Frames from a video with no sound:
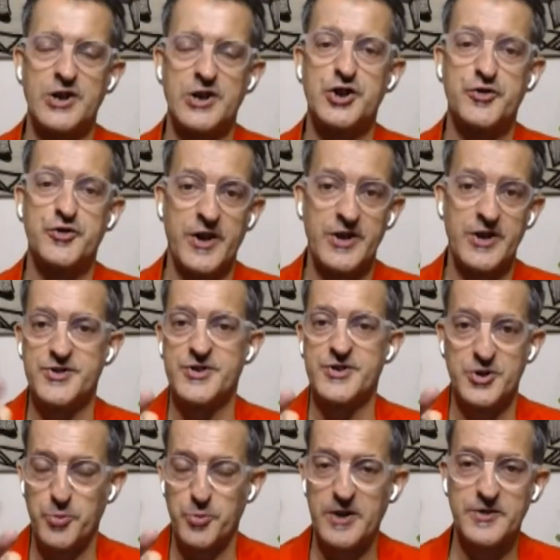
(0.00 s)
Yashasvi is,
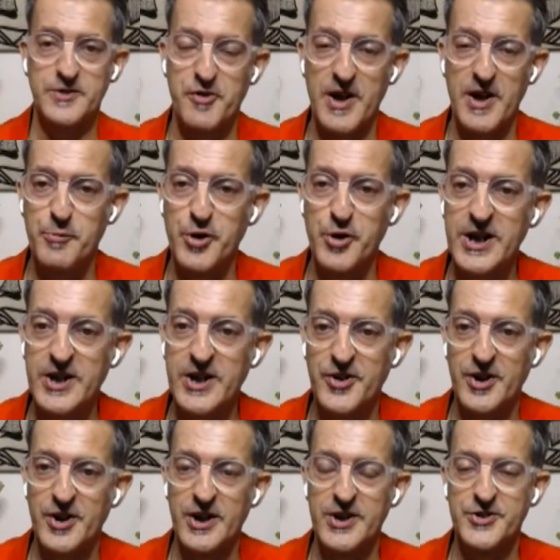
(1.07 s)
is one of the rare breed. He's
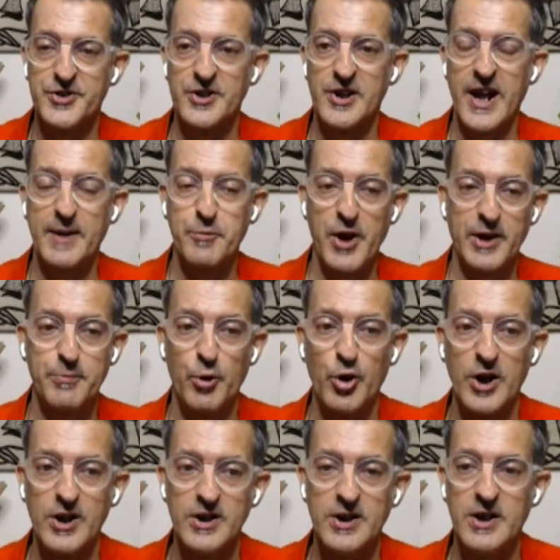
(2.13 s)
a he's a leg break
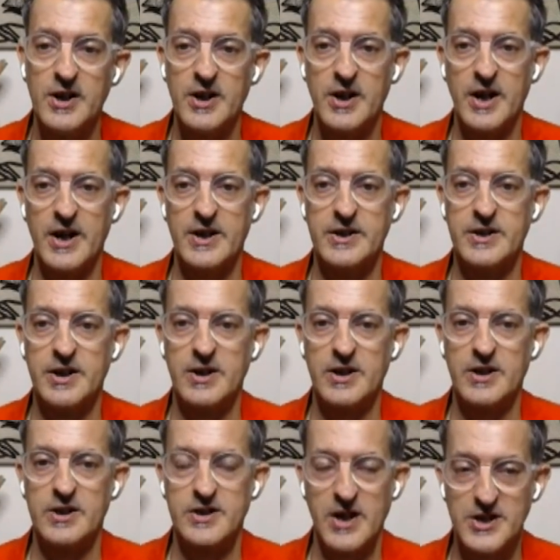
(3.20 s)
bowler and
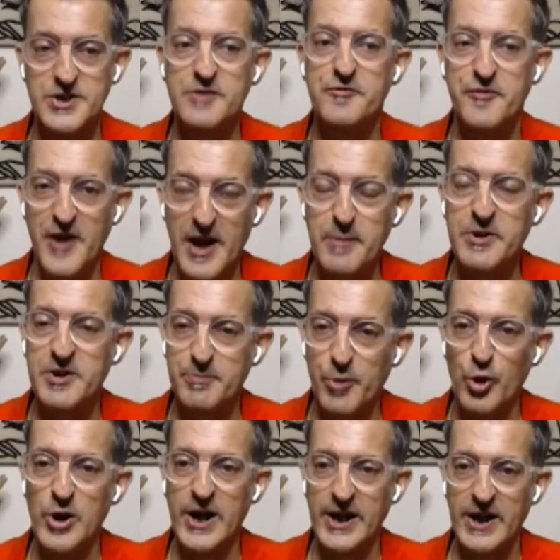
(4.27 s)
uh, does a fair bit of
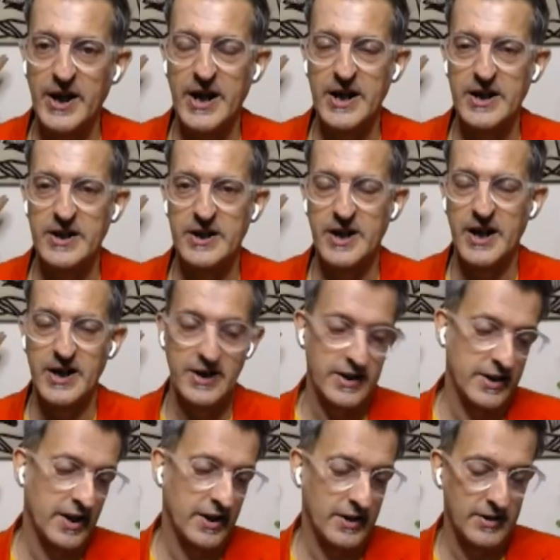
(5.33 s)
bowling mm. in
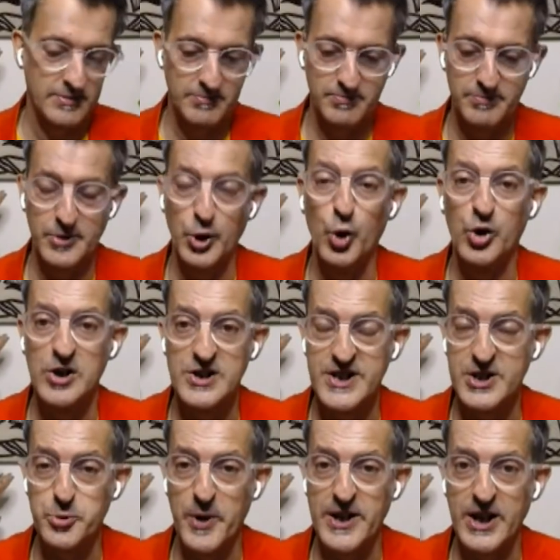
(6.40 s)
in uh, local
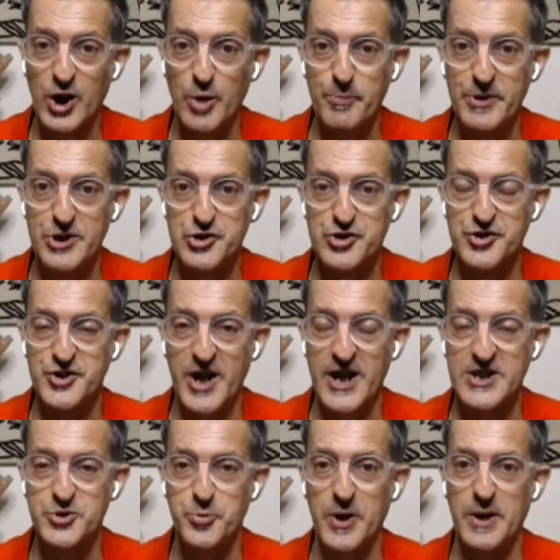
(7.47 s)
T20 competitions
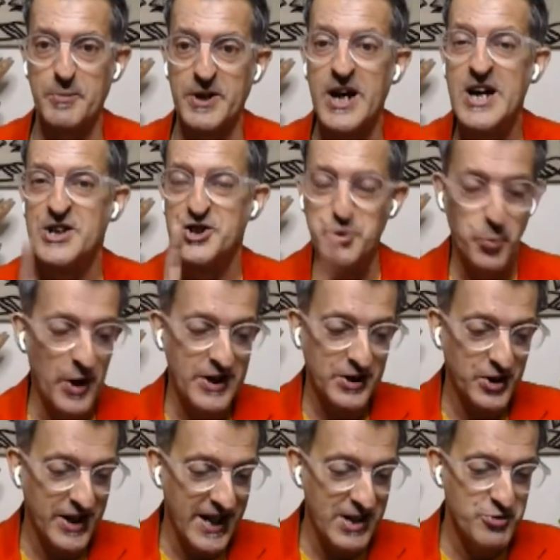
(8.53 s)
as right. well. But just one
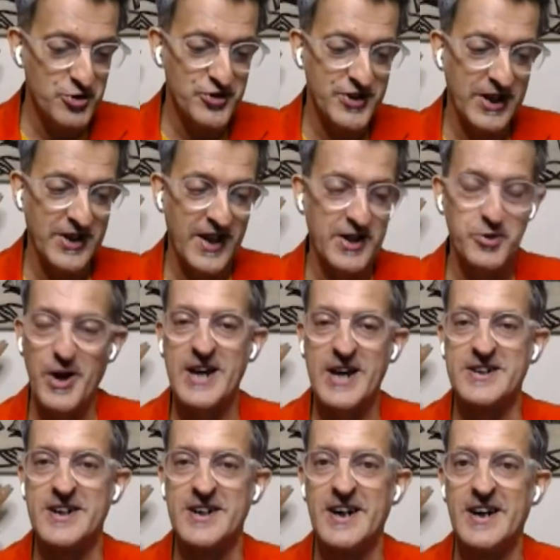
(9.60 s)
interesting thing to
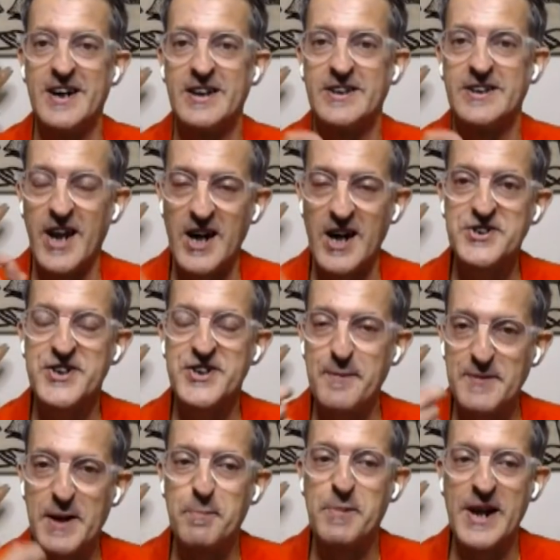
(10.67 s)
add: the last
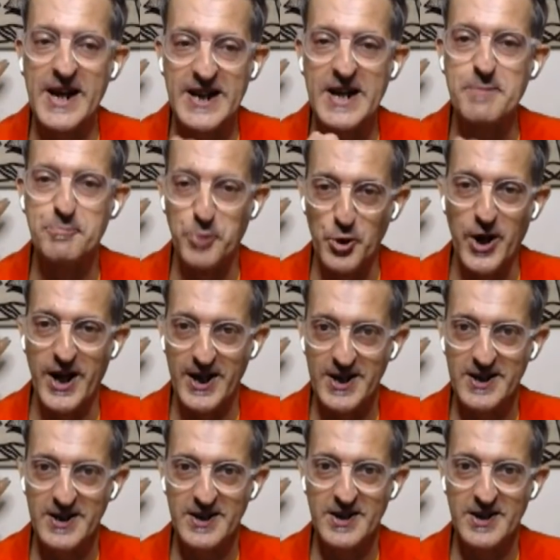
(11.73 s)
time they played in Pune,